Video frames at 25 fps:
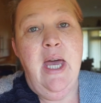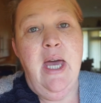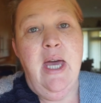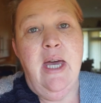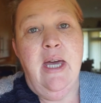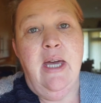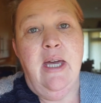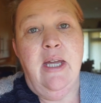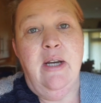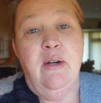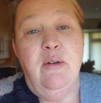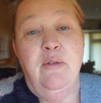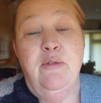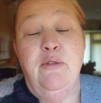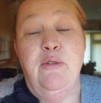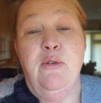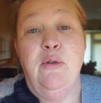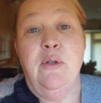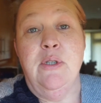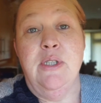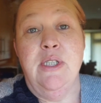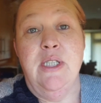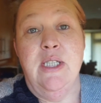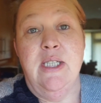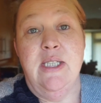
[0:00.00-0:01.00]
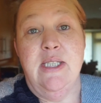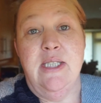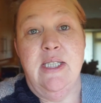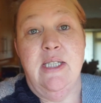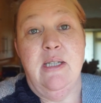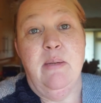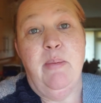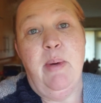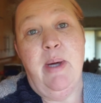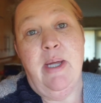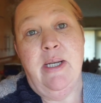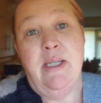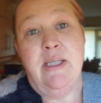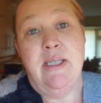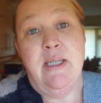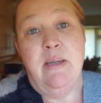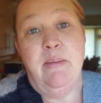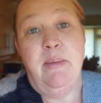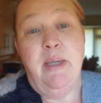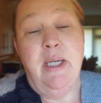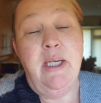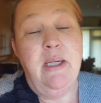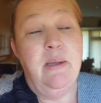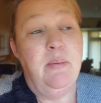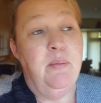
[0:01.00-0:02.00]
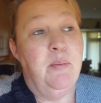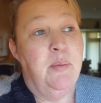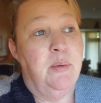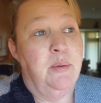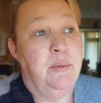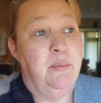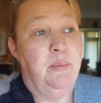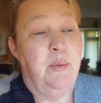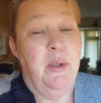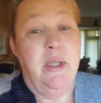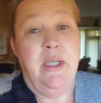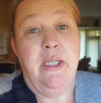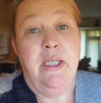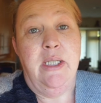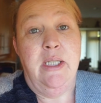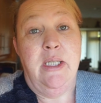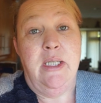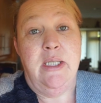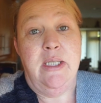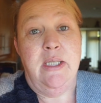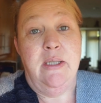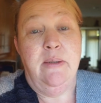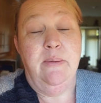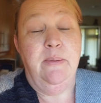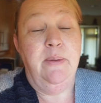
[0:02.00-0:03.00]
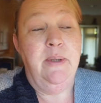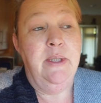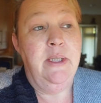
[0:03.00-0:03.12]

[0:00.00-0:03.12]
And unfortunately it's in the pandemic, but what can you do?